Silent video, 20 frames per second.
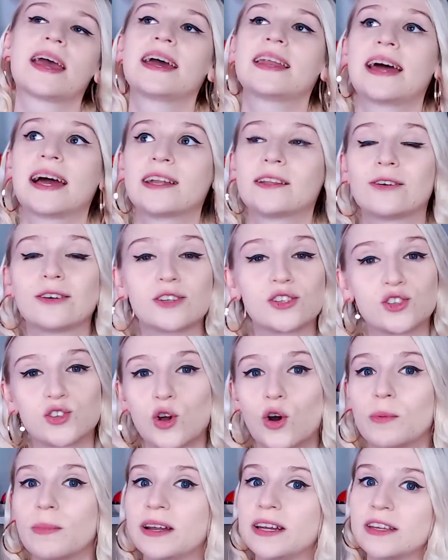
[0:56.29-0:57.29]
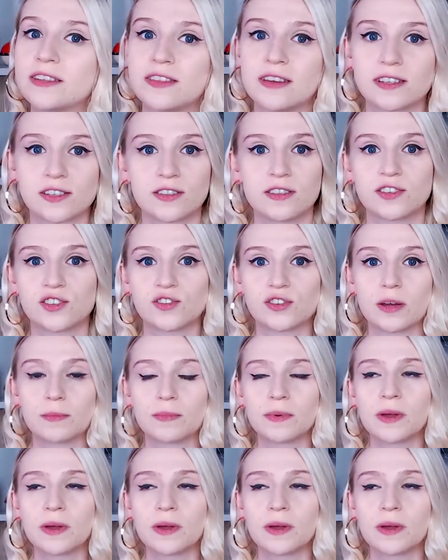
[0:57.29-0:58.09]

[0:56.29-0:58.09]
and I learned so many things on this trip.